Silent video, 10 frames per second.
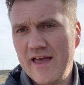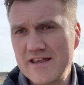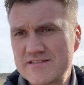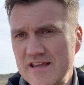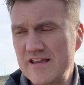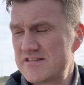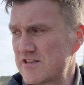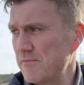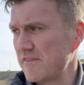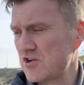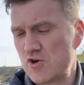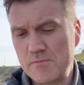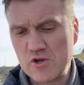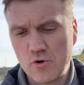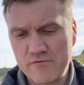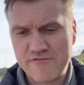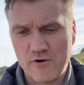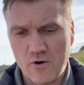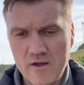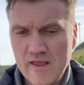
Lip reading: is something they should be going for.